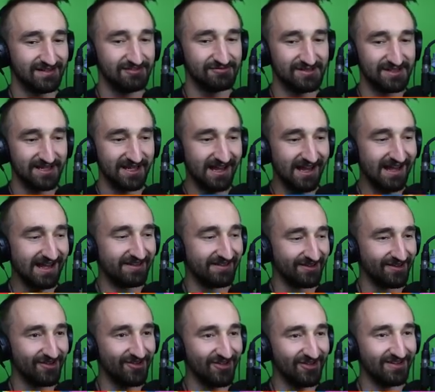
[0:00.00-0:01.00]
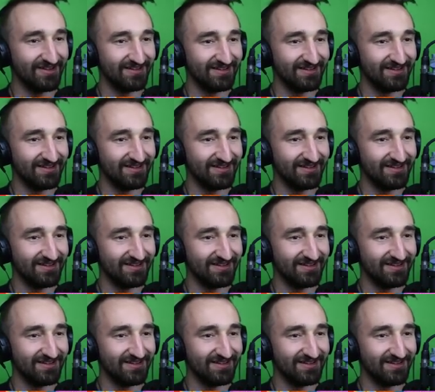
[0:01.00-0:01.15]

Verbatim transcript: I mean, yeah, dude.